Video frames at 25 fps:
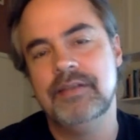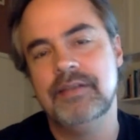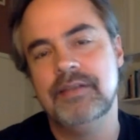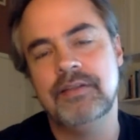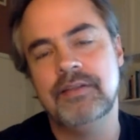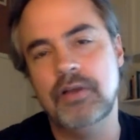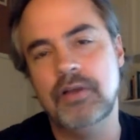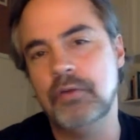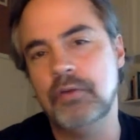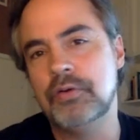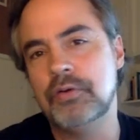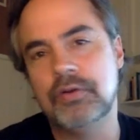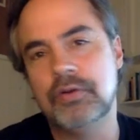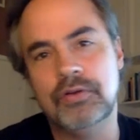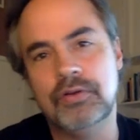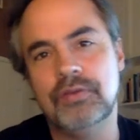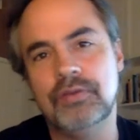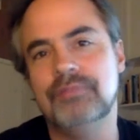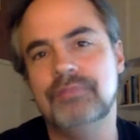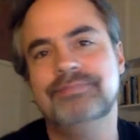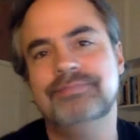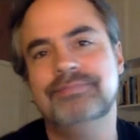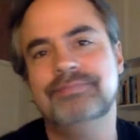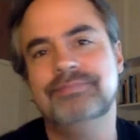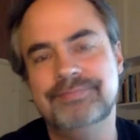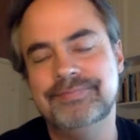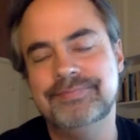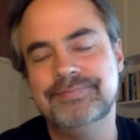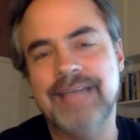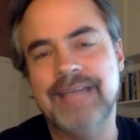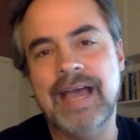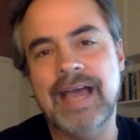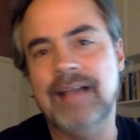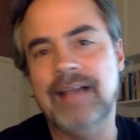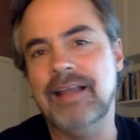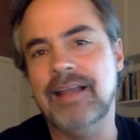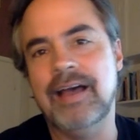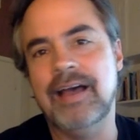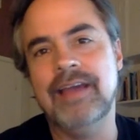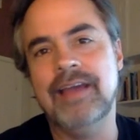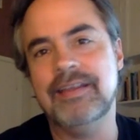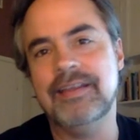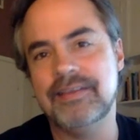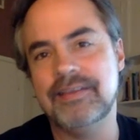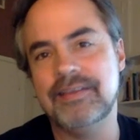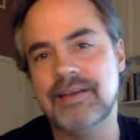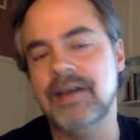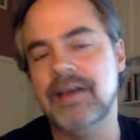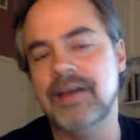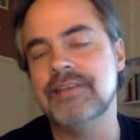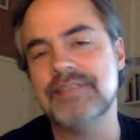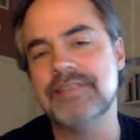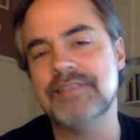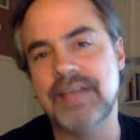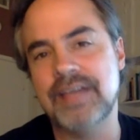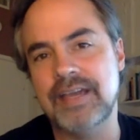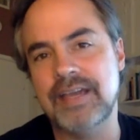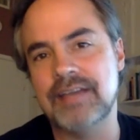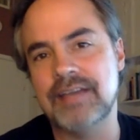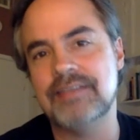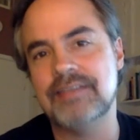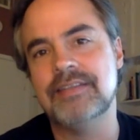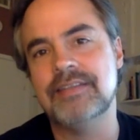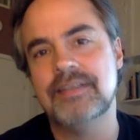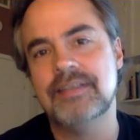local ally and contact,